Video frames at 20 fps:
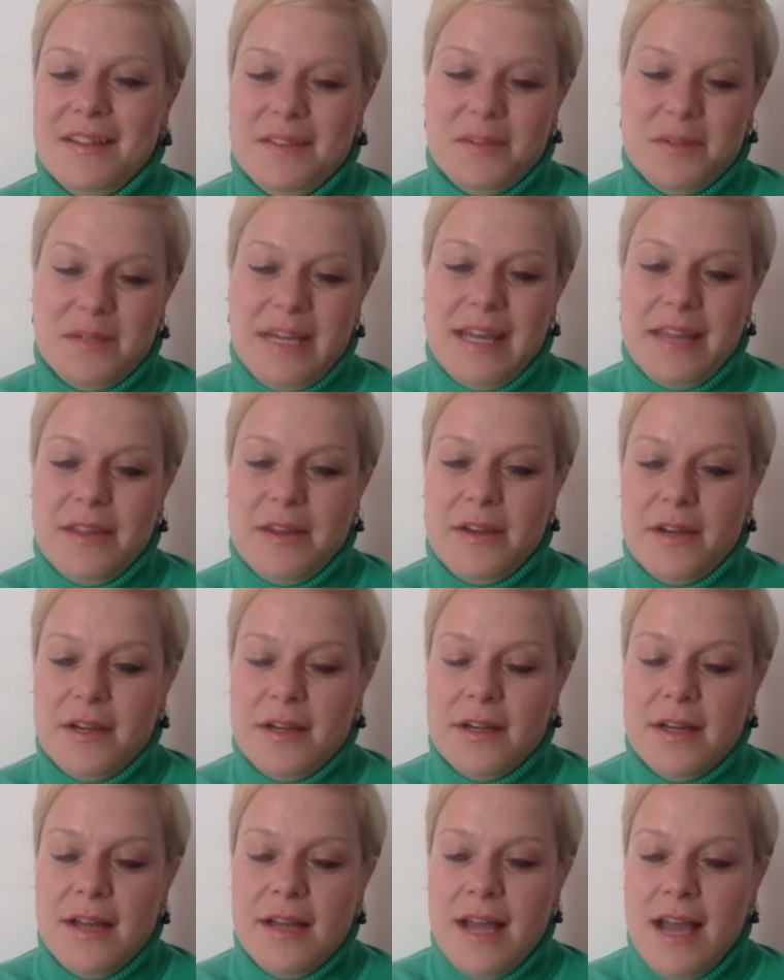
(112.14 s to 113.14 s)

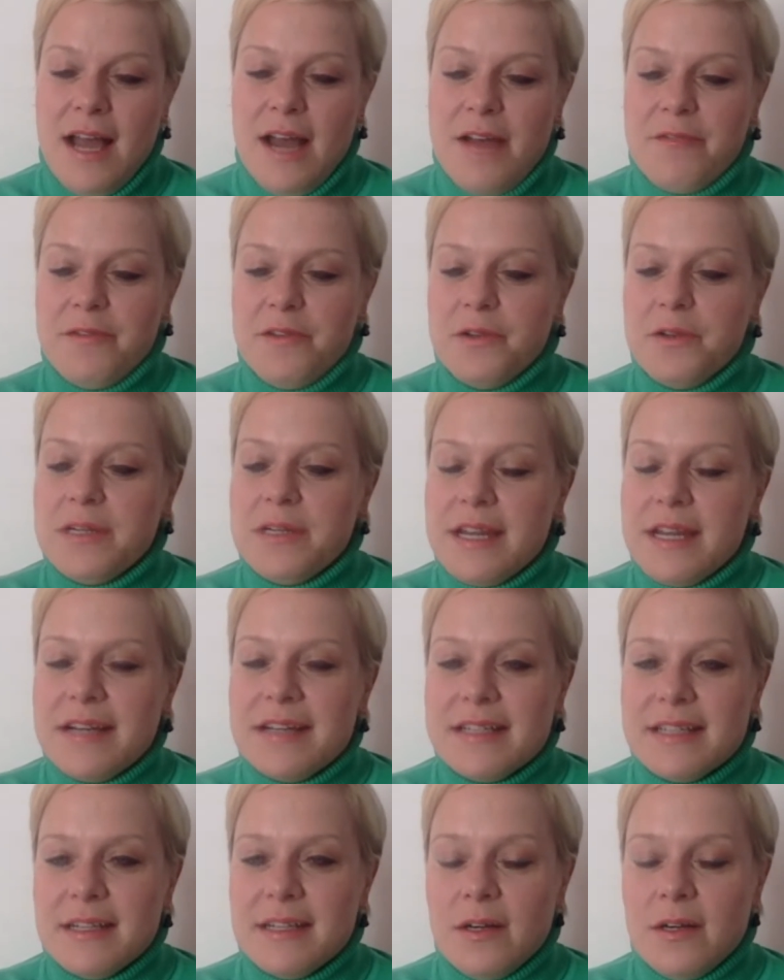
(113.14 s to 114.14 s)
together a few
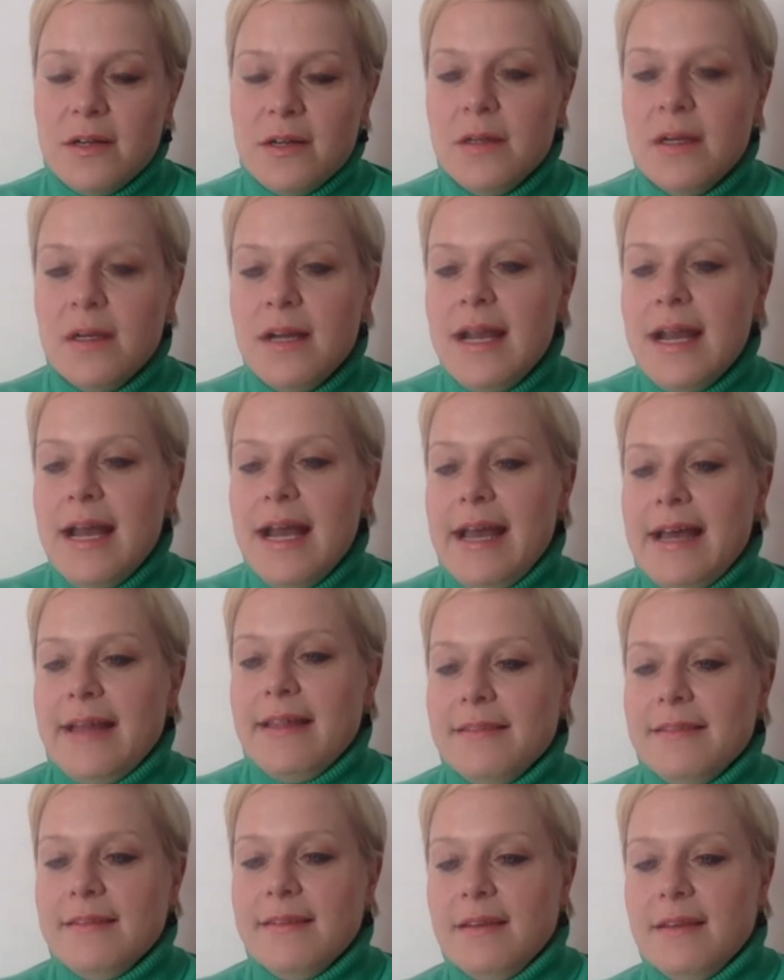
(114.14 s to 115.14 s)
years ago.
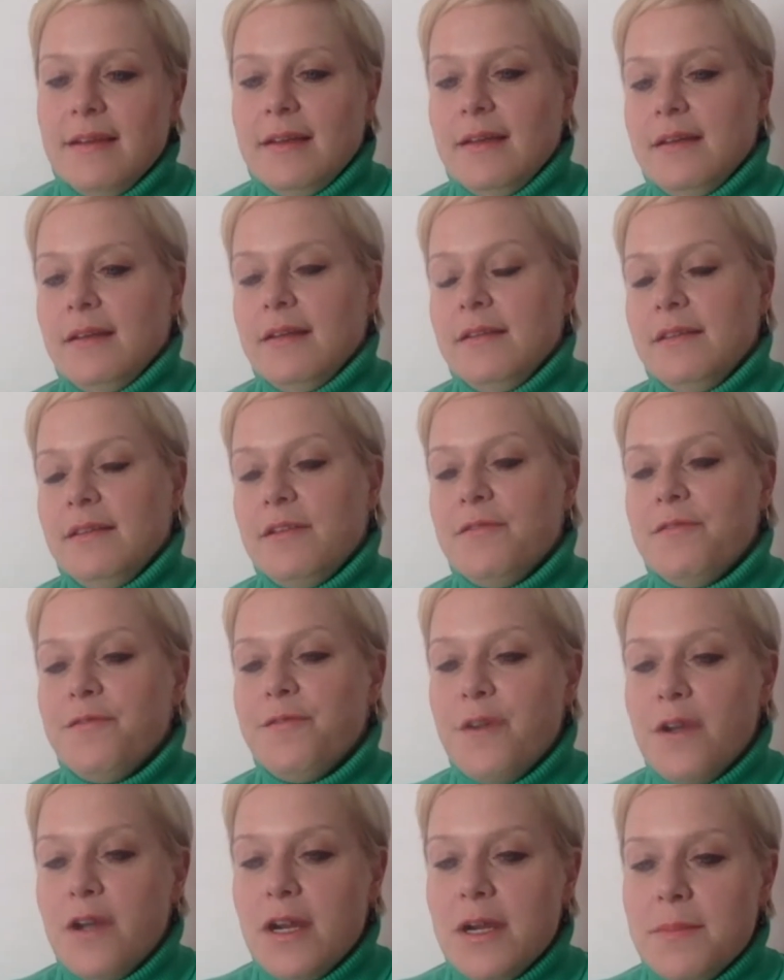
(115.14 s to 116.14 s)
And the
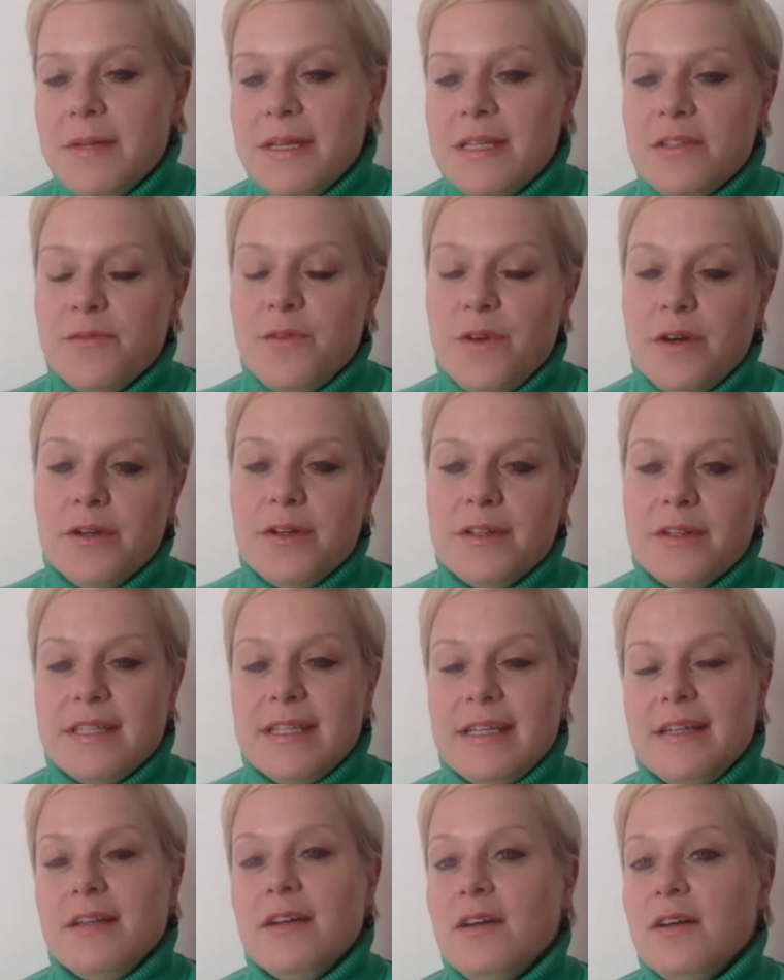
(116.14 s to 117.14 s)
firm is
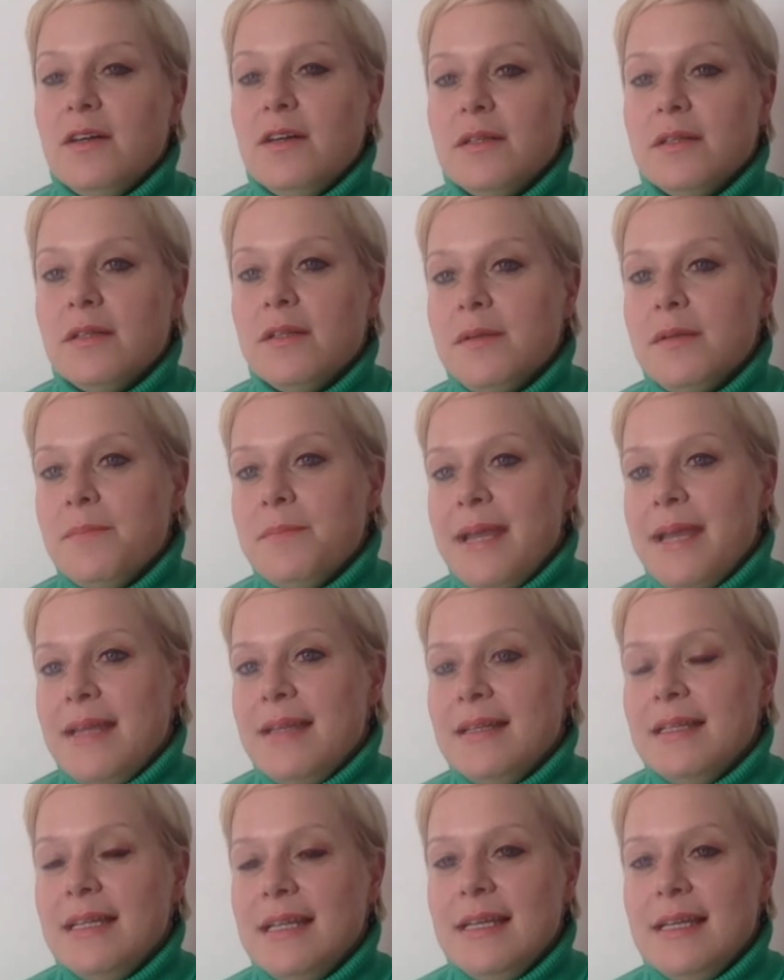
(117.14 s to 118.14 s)
focusing on
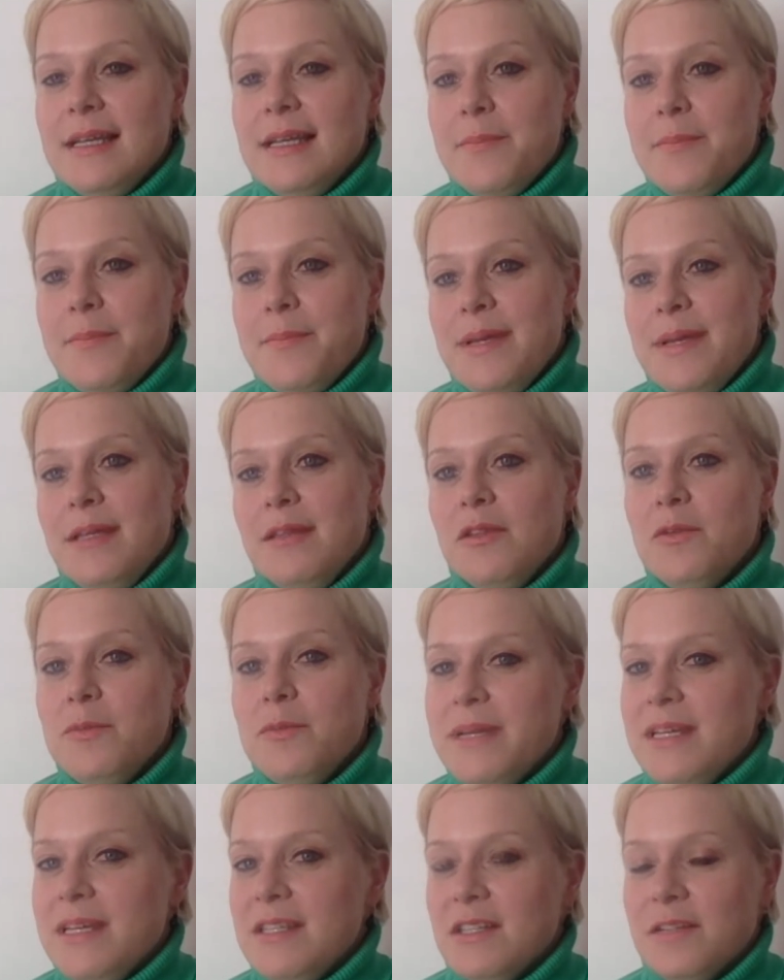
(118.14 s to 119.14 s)
mainly
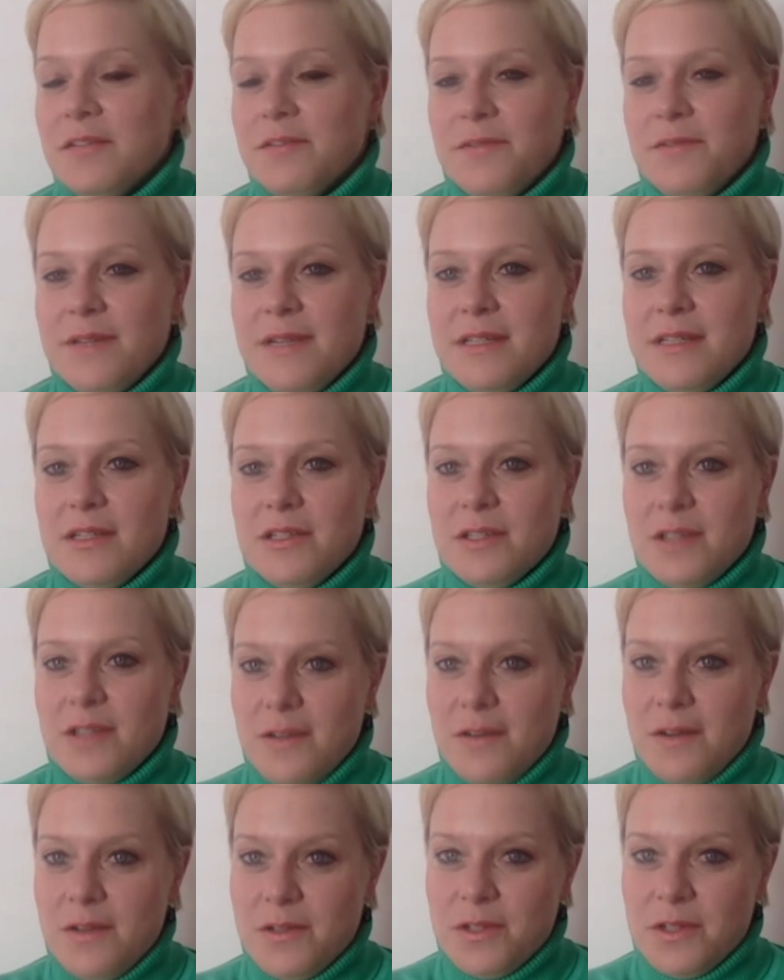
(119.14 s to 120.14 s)
B2B software as a
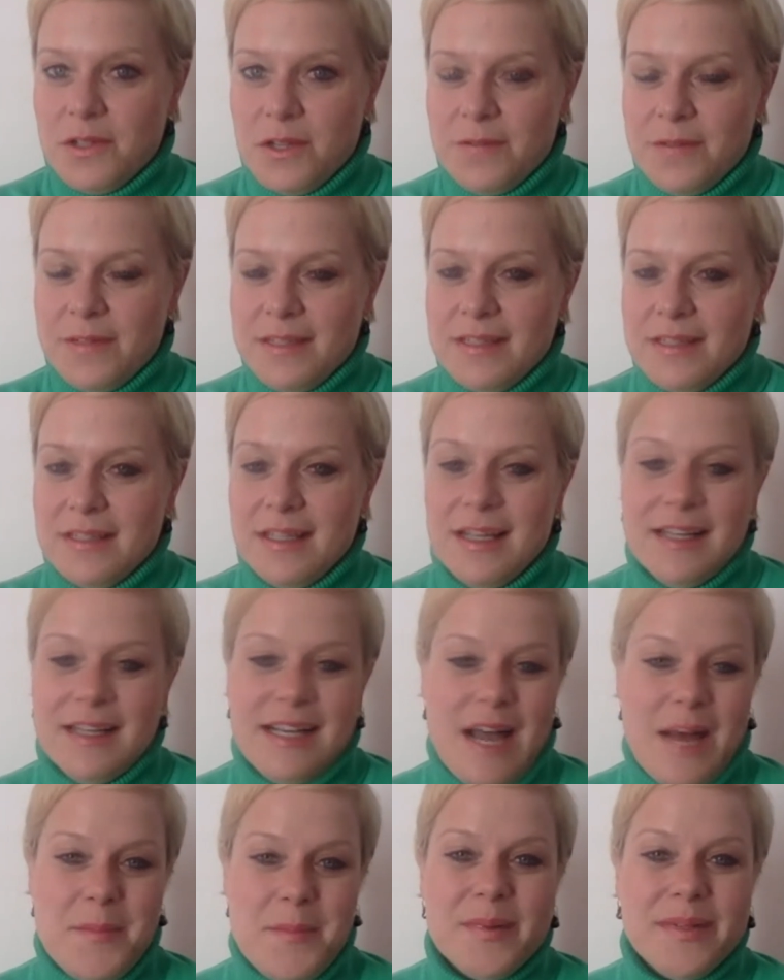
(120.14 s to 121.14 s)
service
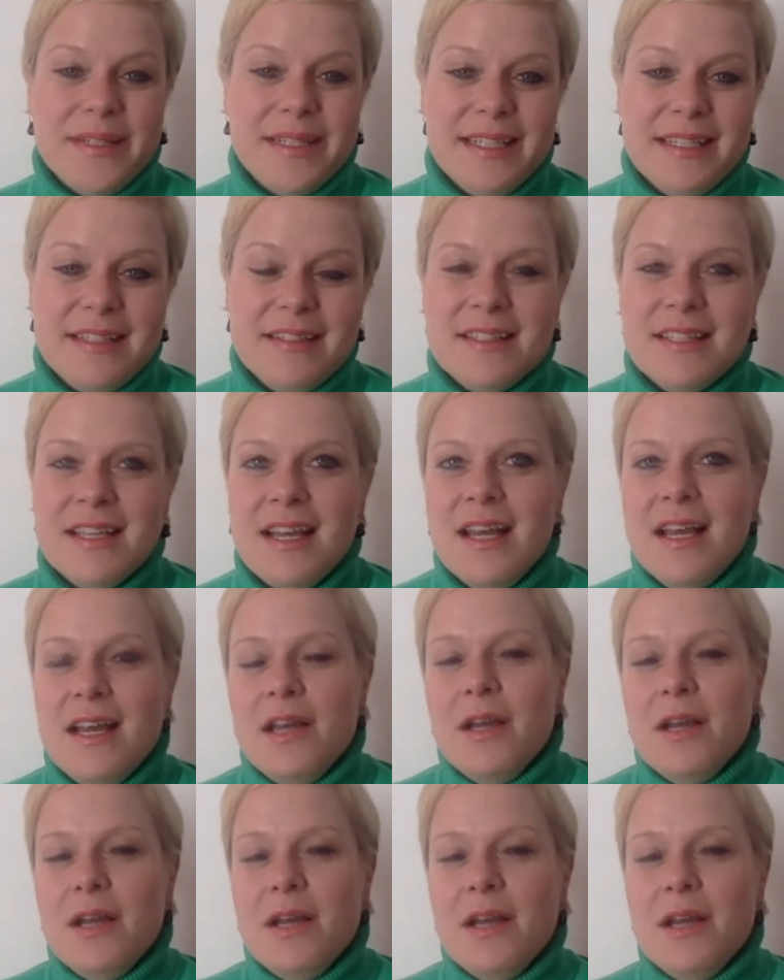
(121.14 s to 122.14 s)
companies.
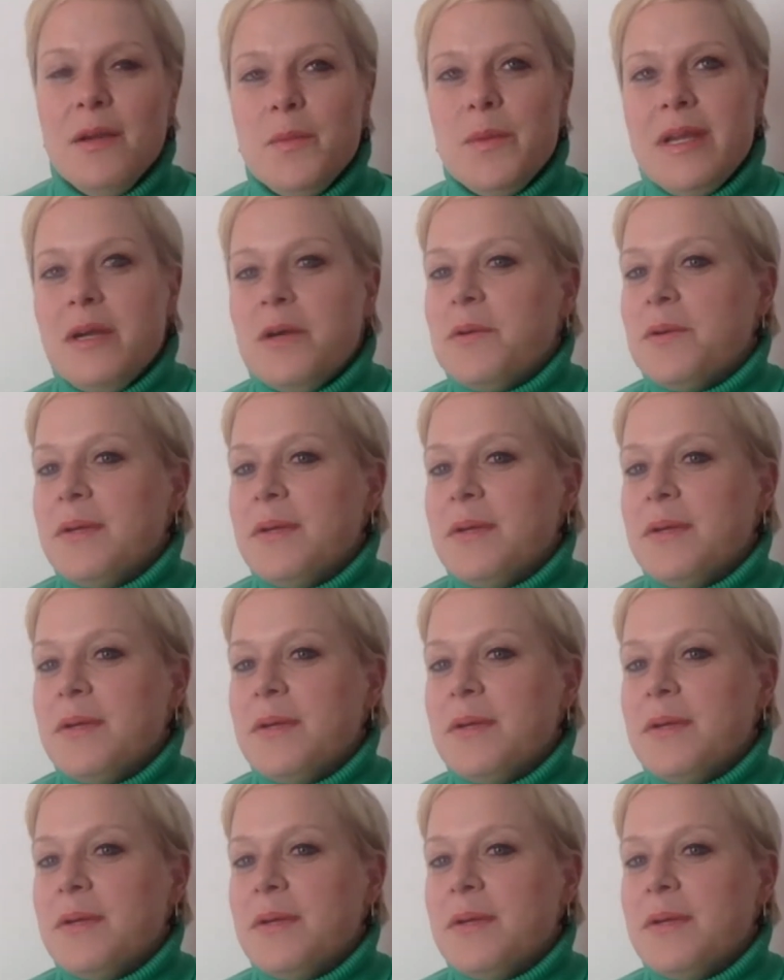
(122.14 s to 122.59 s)
We